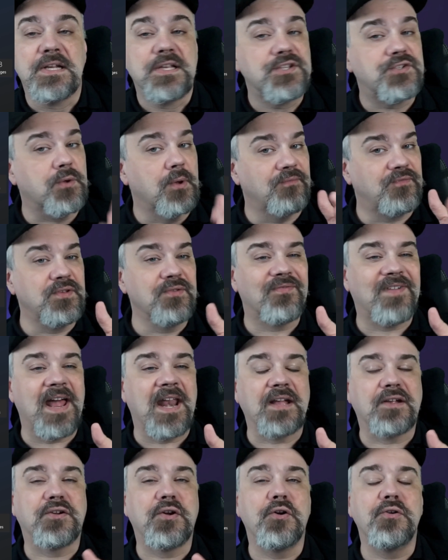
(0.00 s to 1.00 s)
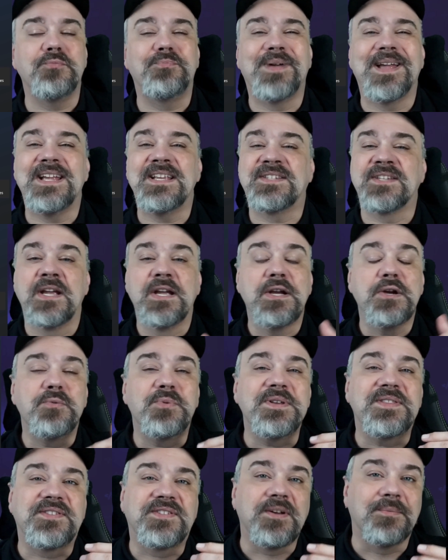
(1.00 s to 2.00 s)
So if you've got a code base
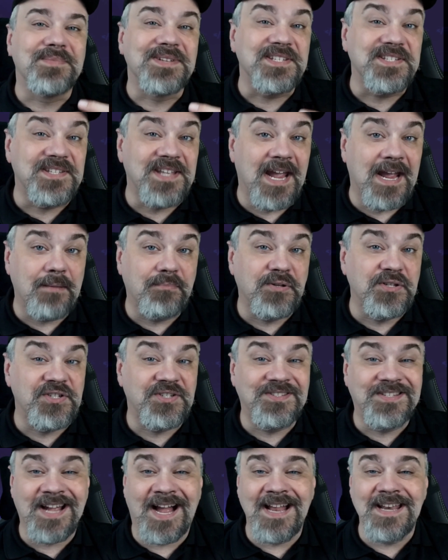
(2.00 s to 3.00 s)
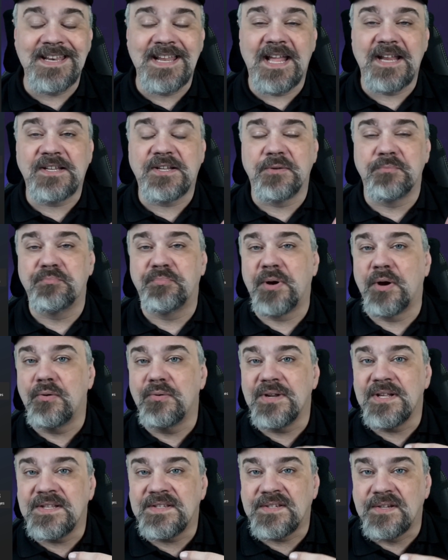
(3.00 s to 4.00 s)
with some established .NET
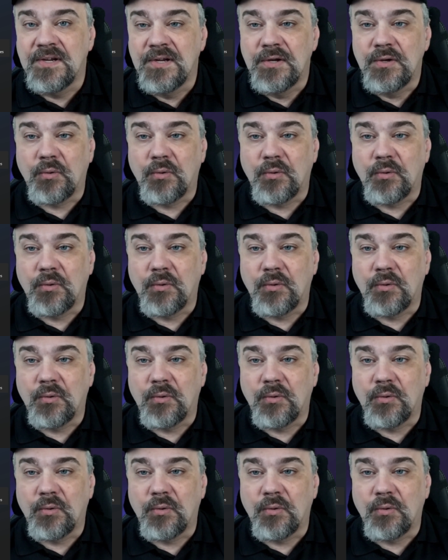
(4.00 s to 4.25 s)
components